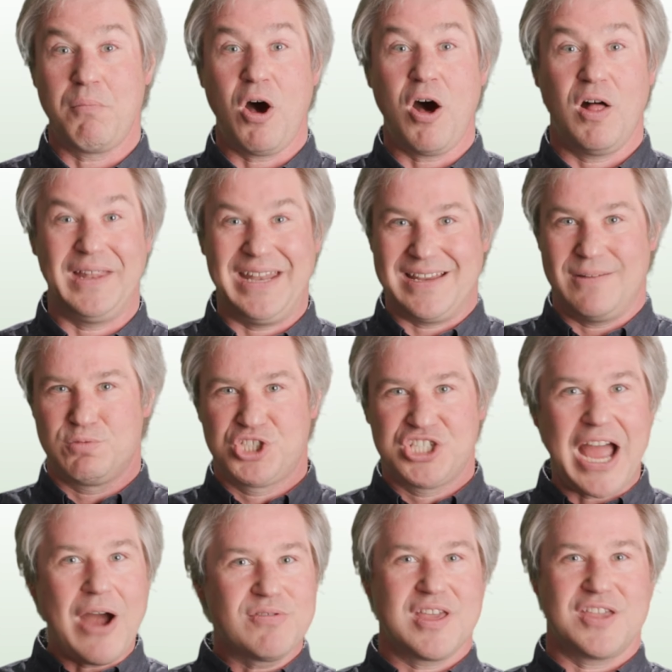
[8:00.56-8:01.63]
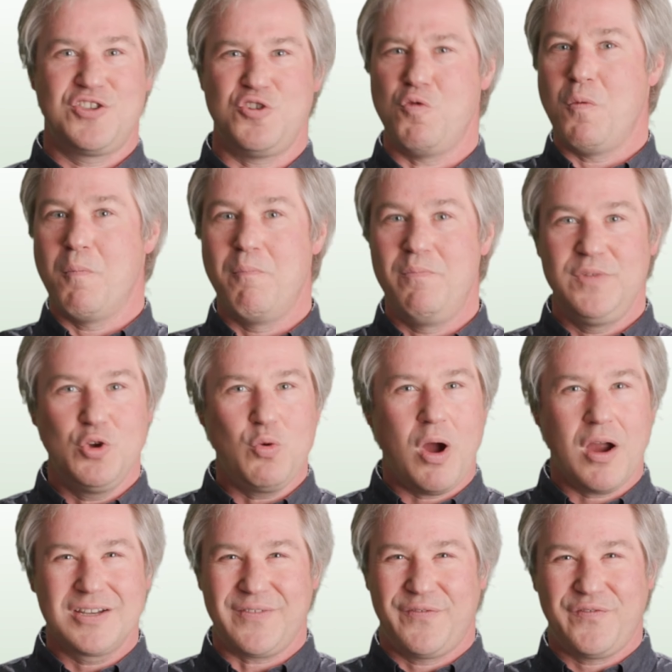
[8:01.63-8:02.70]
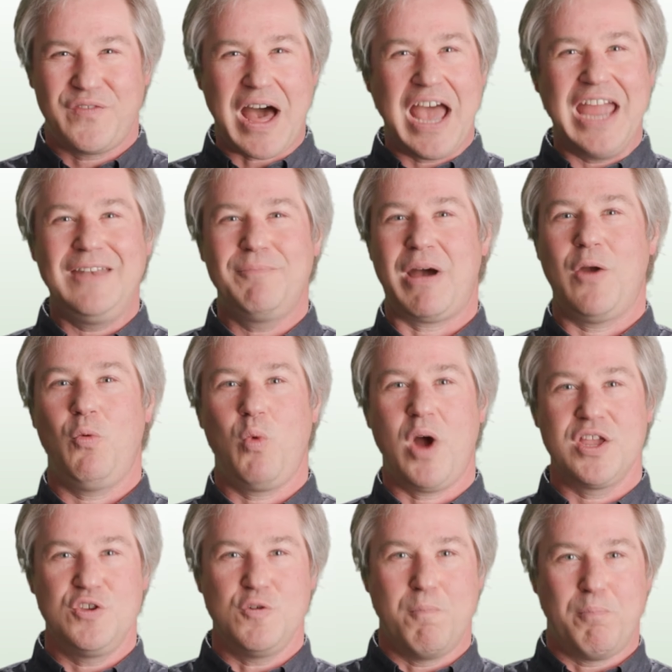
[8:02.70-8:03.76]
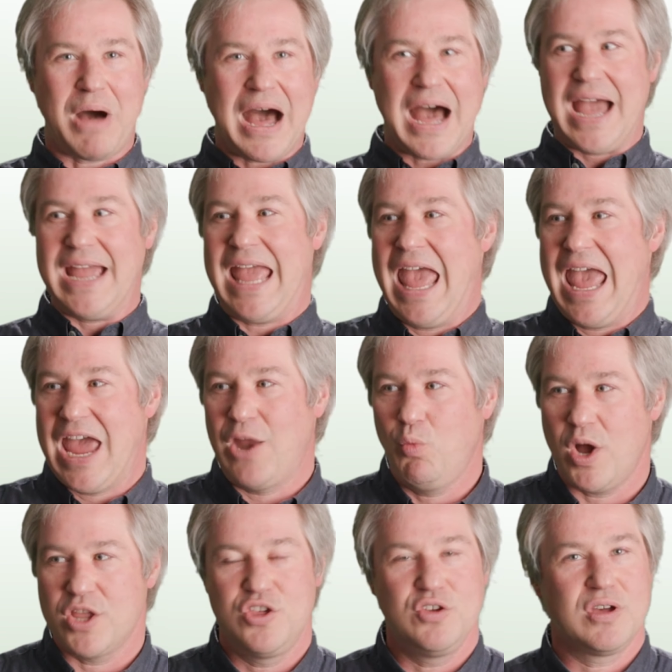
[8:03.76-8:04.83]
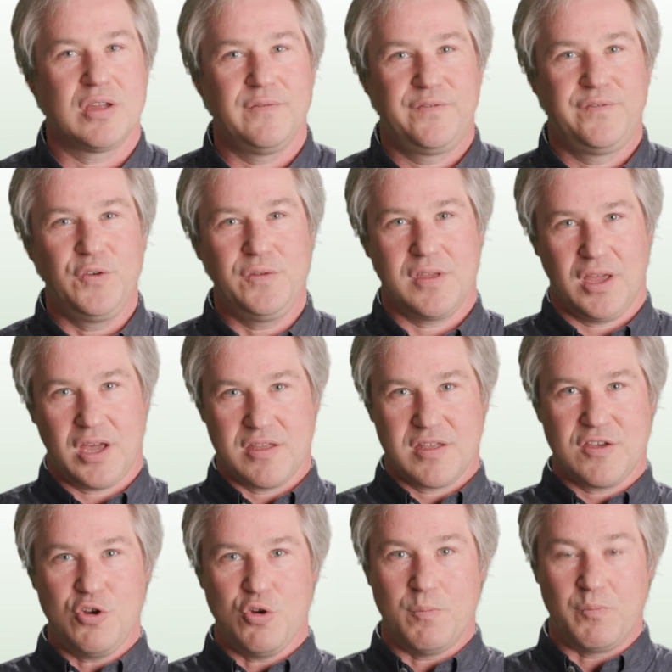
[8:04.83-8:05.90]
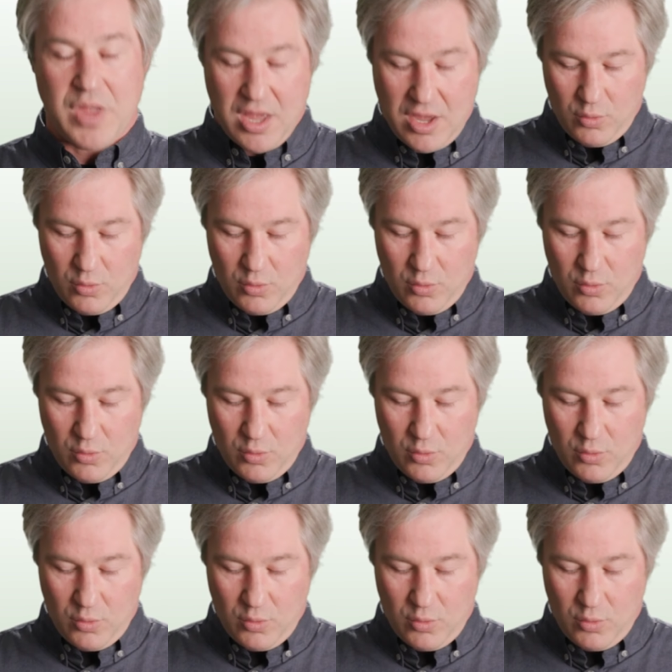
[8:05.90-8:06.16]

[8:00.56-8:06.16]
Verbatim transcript: mall and it shouts at you, you are defined by what you buy buy and what you can consume.